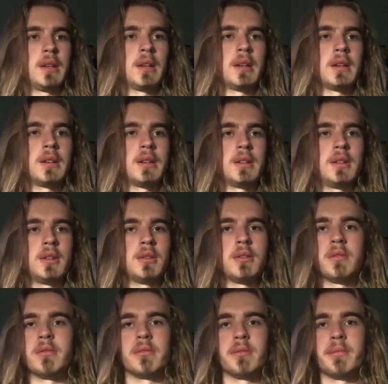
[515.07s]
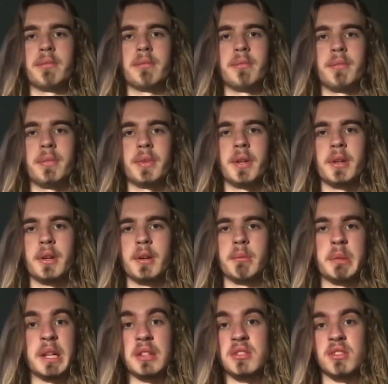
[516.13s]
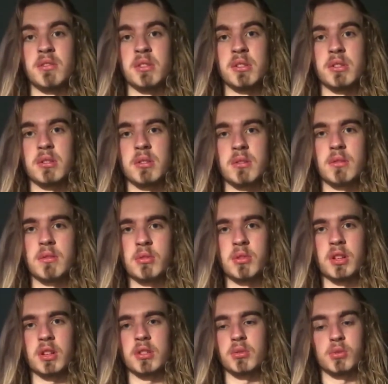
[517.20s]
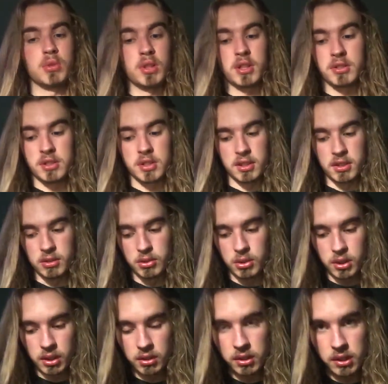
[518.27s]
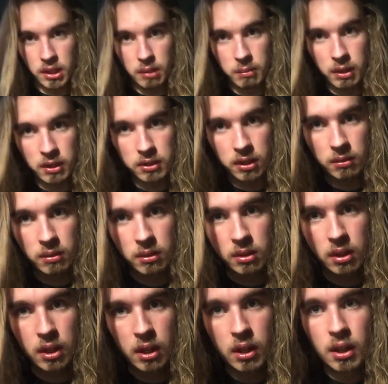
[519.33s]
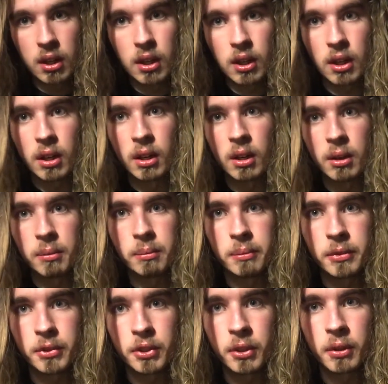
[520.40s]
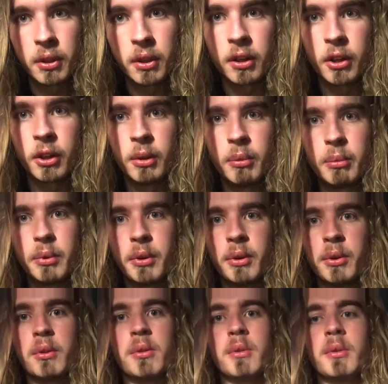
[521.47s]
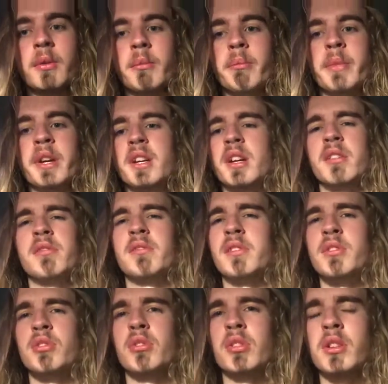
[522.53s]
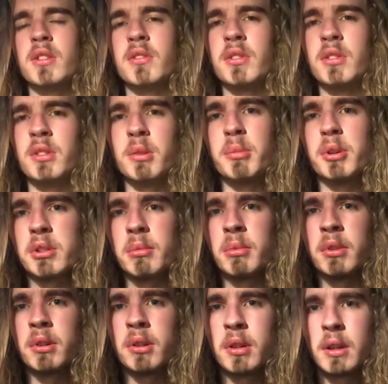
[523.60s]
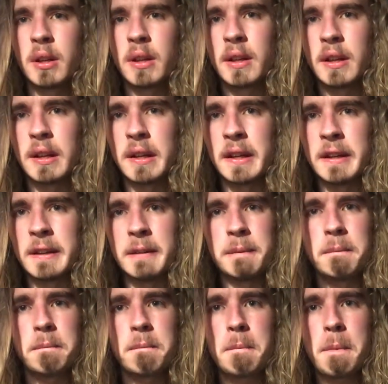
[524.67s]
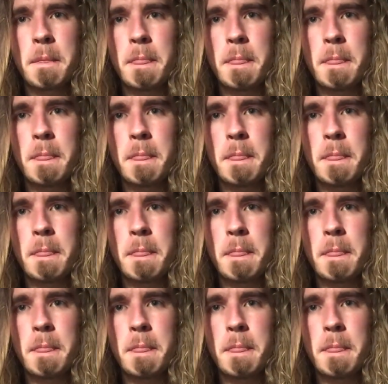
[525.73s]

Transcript: yeah, don't uh, bad service. All I all I can say, all I can say, bad service. Um, so yeah, I hope you may have enjoyed this video possibly. Um,